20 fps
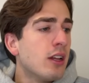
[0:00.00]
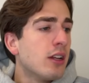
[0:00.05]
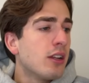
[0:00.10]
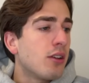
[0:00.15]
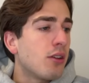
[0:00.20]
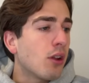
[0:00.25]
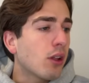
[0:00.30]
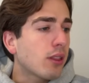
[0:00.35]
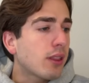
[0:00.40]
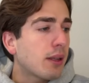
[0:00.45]

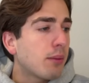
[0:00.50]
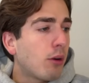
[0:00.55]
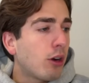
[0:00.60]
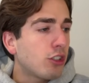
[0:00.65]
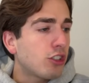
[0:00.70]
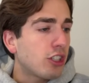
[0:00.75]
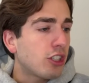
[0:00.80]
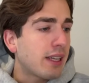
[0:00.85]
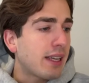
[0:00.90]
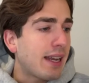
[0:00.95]
Nothing
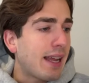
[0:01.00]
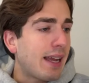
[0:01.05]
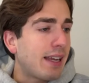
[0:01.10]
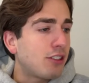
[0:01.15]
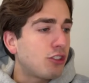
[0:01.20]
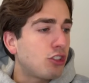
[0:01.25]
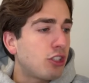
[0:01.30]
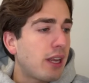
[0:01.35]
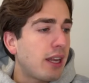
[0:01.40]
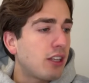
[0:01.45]
much, again,
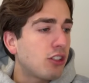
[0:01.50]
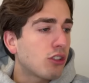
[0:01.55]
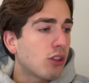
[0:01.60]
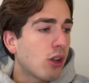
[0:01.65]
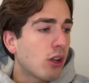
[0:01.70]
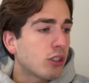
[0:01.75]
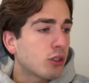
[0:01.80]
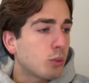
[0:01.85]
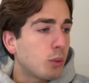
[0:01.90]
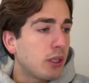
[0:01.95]
has changed.
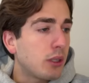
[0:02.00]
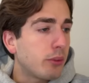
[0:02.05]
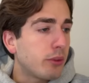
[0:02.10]
Last week,